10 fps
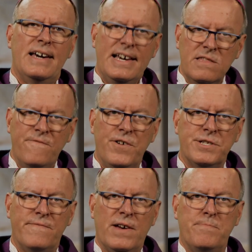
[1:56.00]
At the
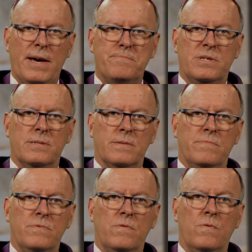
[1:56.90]
font of our
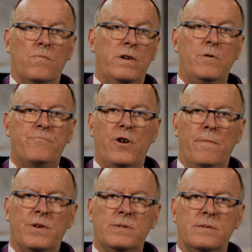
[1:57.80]
baptism, we were
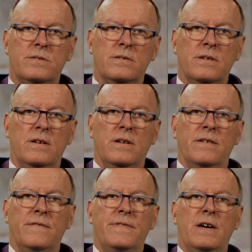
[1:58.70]
promised
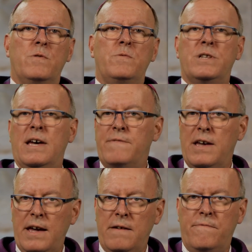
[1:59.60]
that we would have
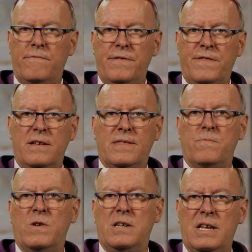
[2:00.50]
everything
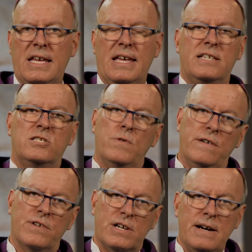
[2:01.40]
that we need to
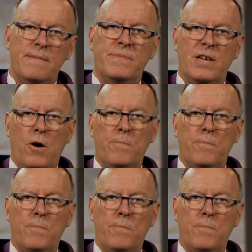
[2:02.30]
overcome the